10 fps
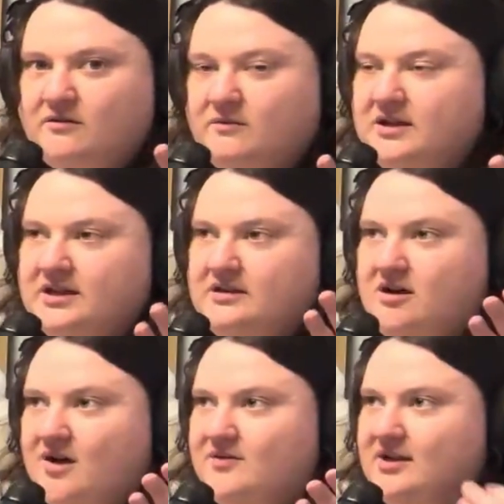really
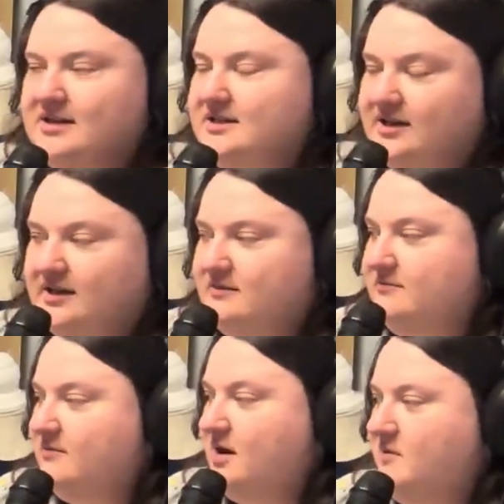novel idea,
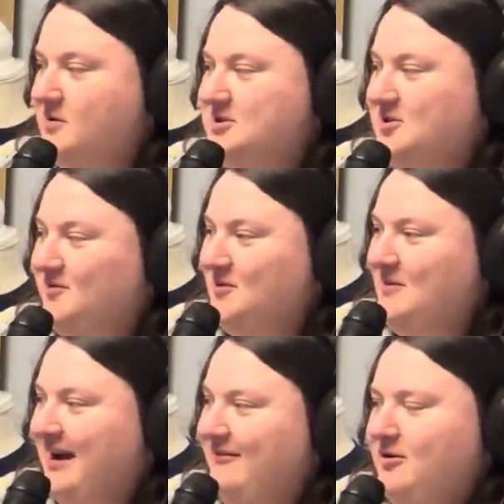a wonderful
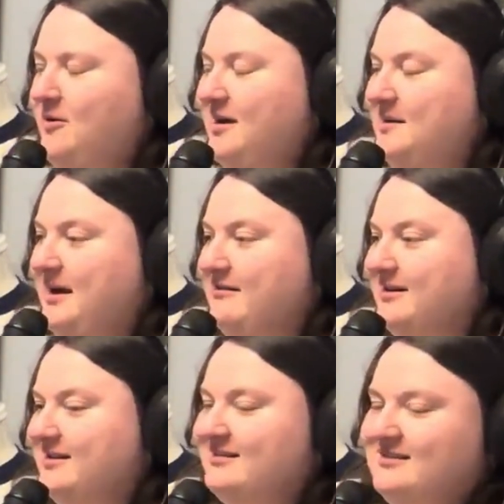way of going about it.